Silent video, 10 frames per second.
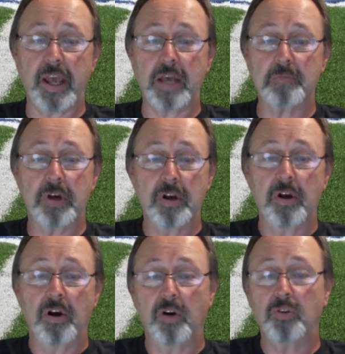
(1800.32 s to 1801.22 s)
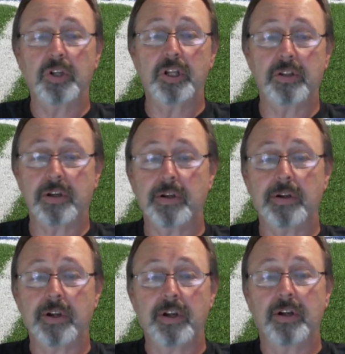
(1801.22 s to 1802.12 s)
game, only
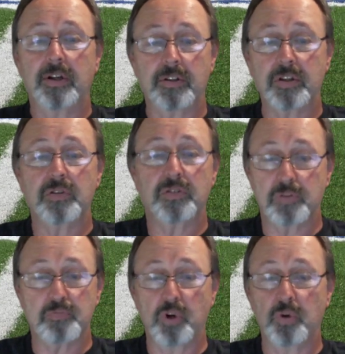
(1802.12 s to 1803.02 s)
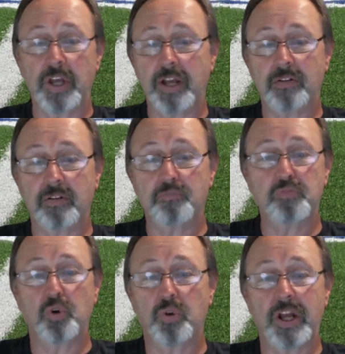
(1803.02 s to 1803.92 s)
to to to boo their
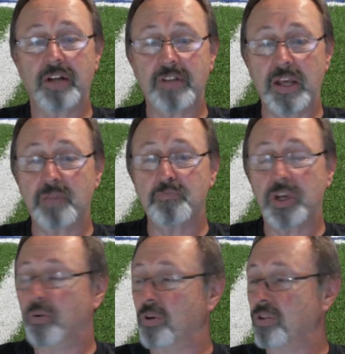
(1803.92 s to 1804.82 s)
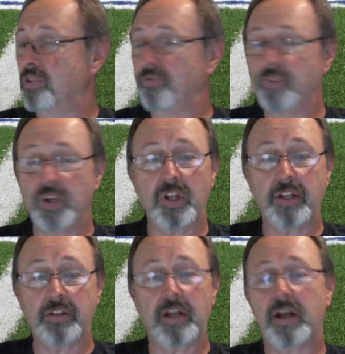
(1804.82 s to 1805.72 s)
boo their team because you feel
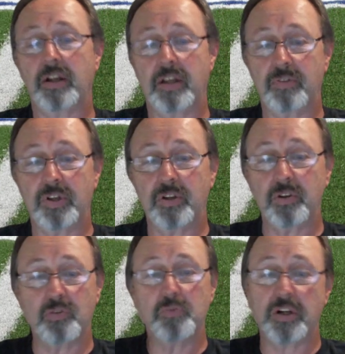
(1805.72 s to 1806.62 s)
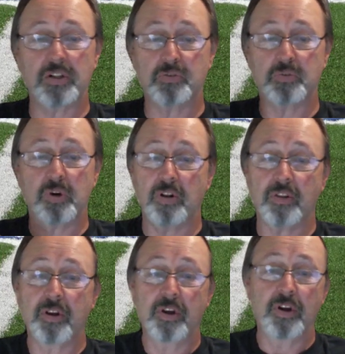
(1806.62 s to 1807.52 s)
like they're not giving you your money's worth.
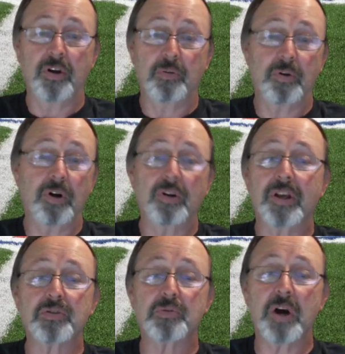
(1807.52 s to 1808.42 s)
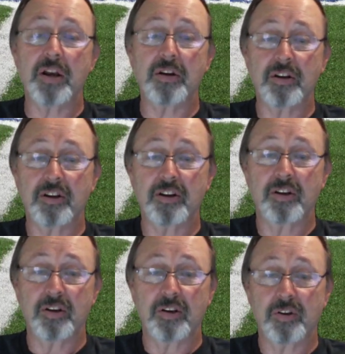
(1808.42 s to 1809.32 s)
Well, guess what?
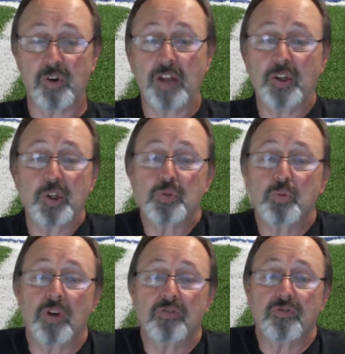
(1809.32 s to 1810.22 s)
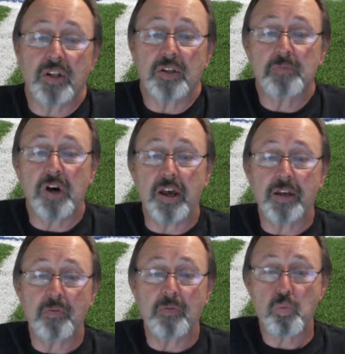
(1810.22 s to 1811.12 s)
At least one friend of mine